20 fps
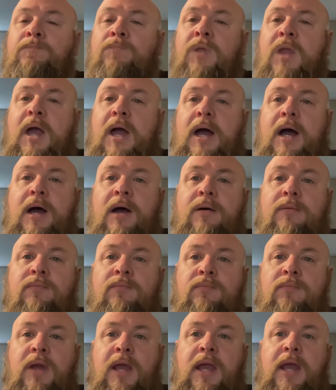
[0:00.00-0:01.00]

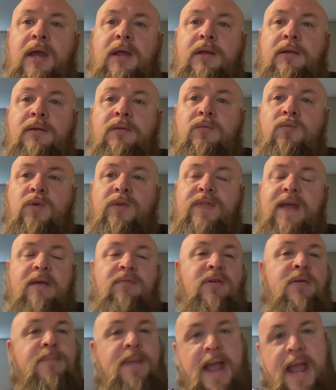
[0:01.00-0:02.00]
And with
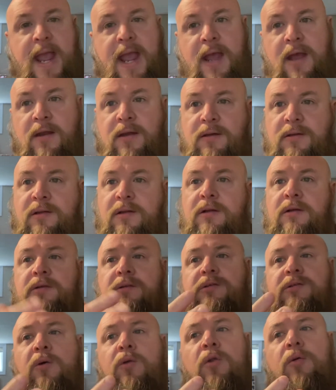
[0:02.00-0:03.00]
every band,
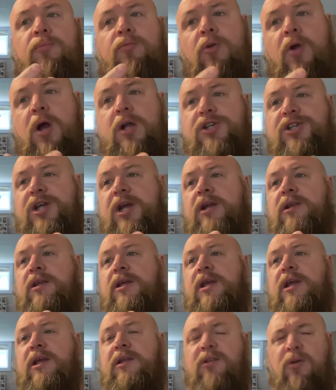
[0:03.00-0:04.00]
solo project,
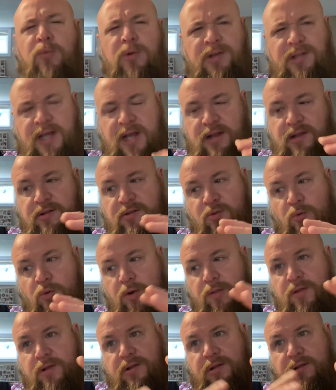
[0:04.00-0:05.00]
he's always had sort
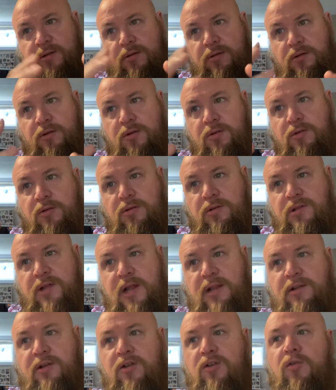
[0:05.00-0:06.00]
of this
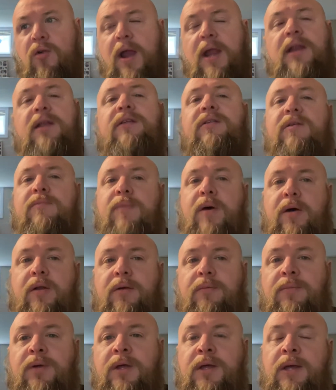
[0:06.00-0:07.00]
sense of greatness about
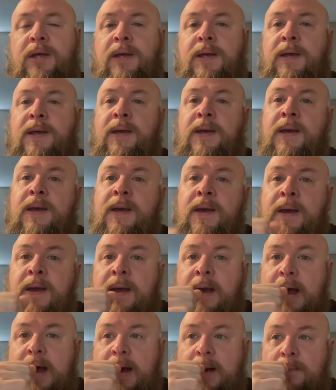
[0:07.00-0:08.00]

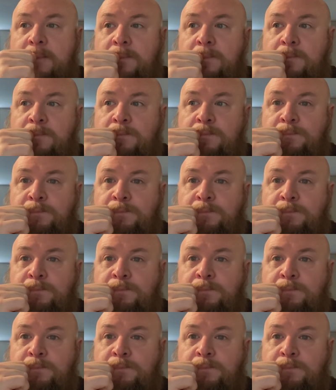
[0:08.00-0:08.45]
him.